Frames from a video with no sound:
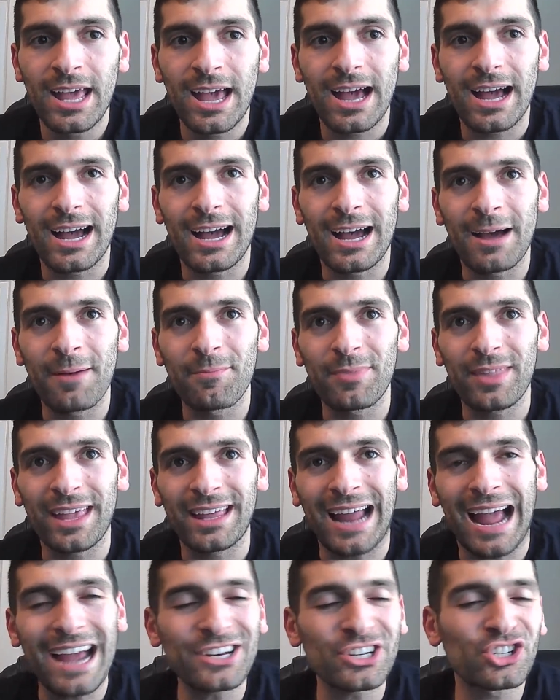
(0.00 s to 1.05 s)

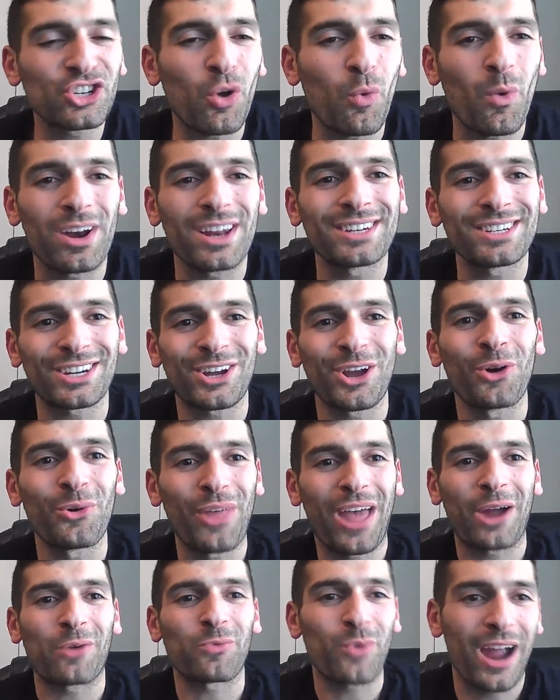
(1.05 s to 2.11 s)
And I just don't want it to go
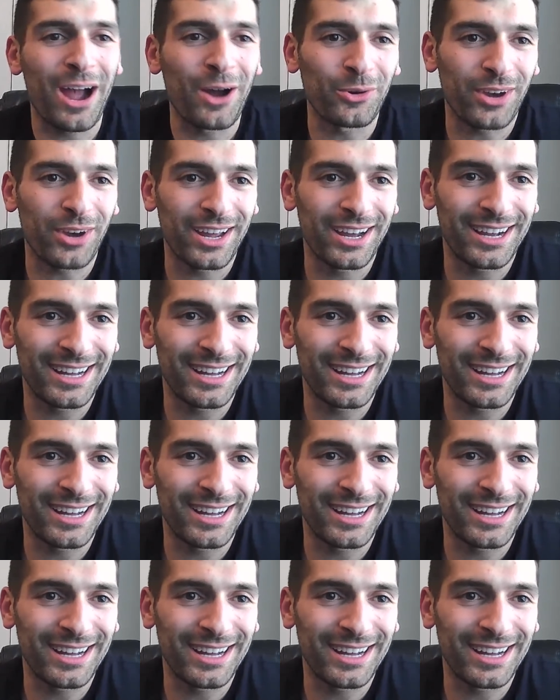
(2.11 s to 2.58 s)
that route.